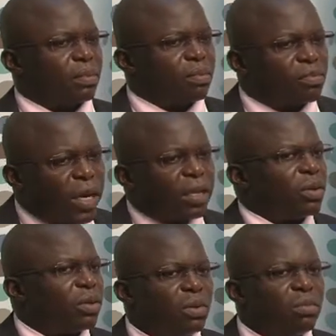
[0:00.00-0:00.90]
face,
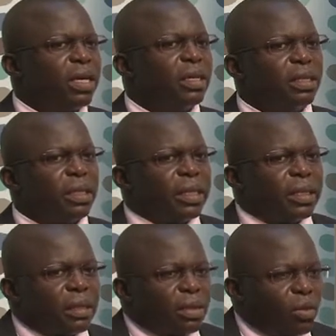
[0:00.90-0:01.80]
or human
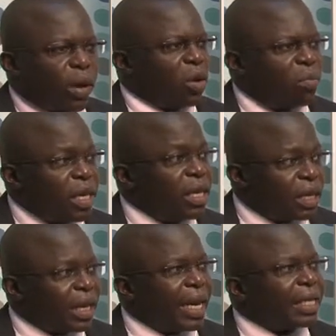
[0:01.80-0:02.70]

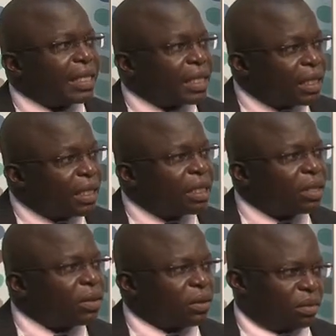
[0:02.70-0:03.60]
well-being as
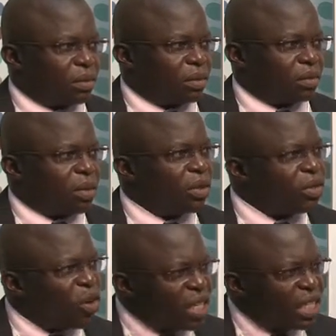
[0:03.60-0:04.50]
critical, because
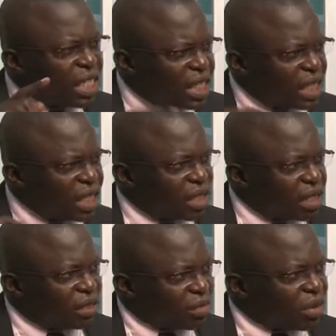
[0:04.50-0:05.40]
all
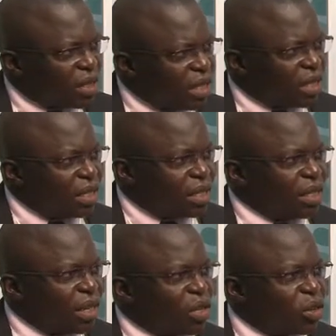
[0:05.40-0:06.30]
these
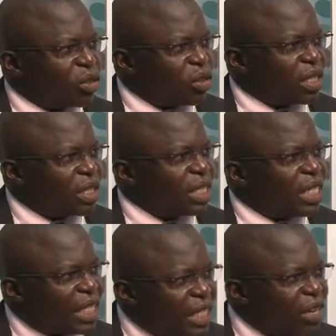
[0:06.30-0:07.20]
natural resources,
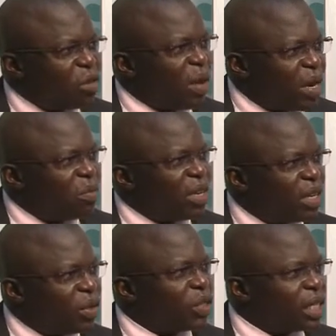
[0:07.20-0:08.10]
it is the human being
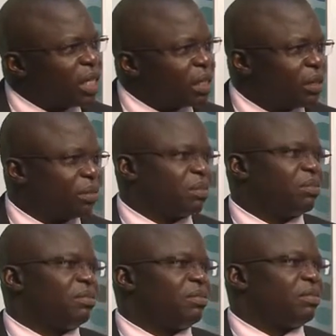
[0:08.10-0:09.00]
using it,
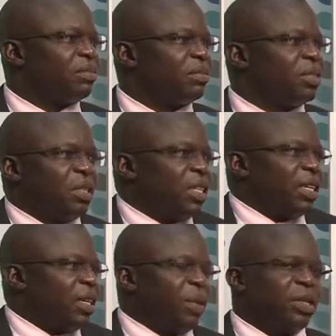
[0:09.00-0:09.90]
not any
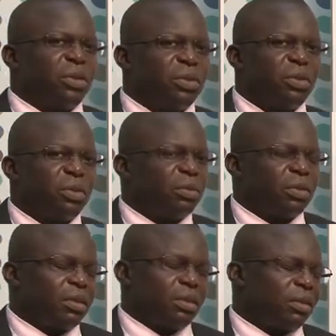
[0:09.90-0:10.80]
other person. So
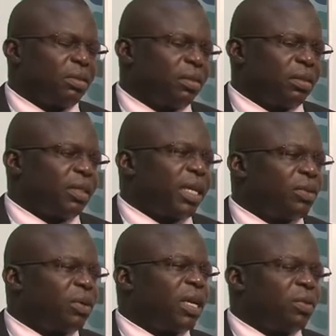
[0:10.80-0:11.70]

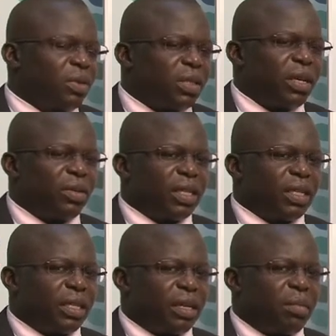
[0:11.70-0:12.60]
that's what I would say
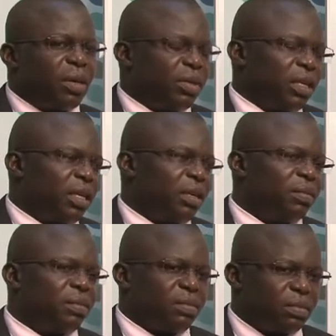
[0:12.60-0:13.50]
really about
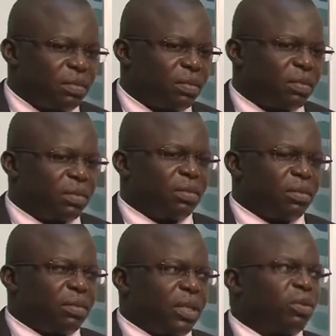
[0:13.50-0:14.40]

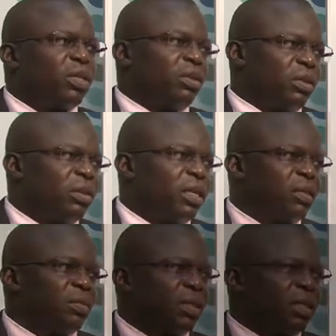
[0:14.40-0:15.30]
the questions you've
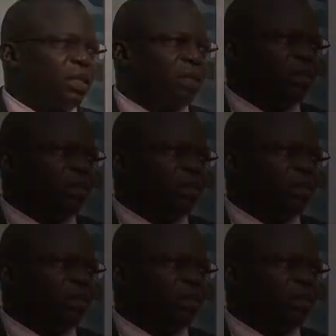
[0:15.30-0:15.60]
asked me. Thank you.